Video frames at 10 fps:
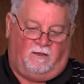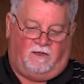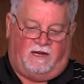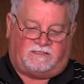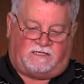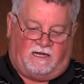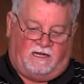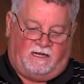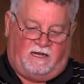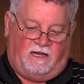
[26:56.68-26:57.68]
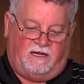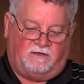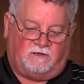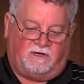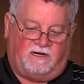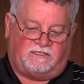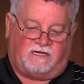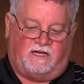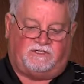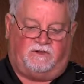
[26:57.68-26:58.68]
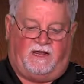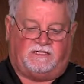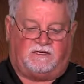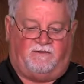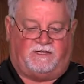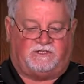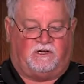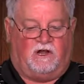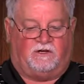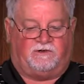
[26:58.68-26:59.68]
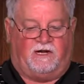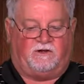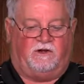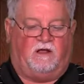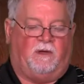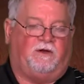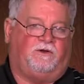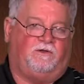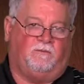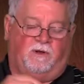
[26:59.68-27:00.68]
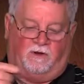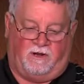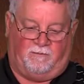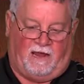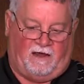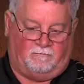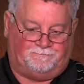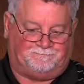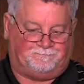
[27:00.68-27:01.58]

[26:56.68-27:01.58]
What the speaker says: The next thing is we're going to schedule the excavation contractor to come out and do the building pad.